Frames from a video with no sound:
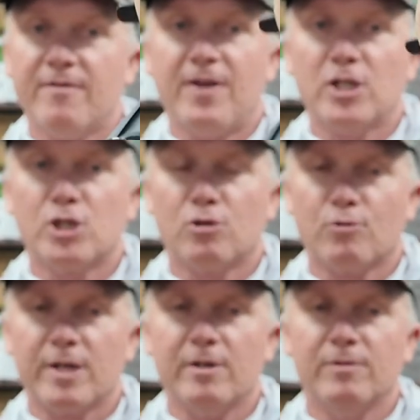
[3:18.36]
functional
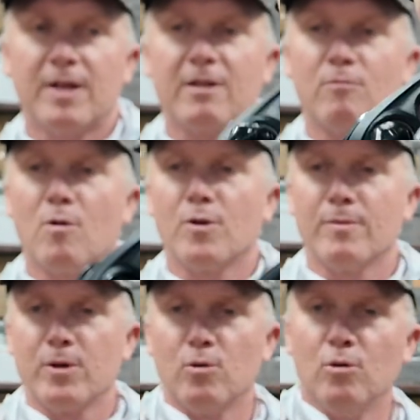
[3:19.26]
reel. Nothing wrong with
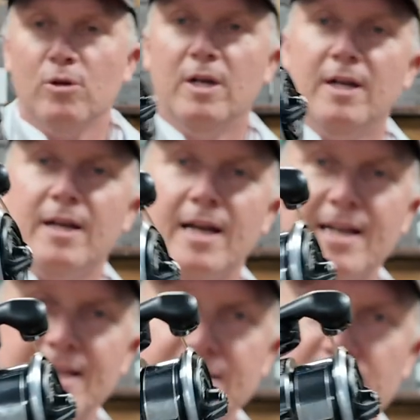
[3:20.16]
them at all. And
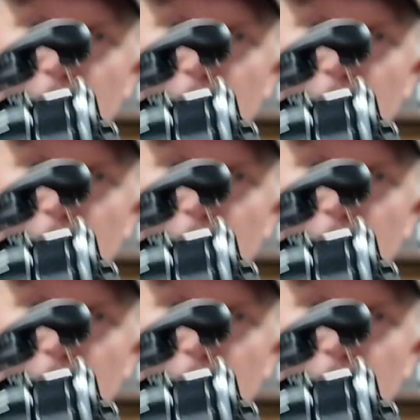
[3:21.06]
here's the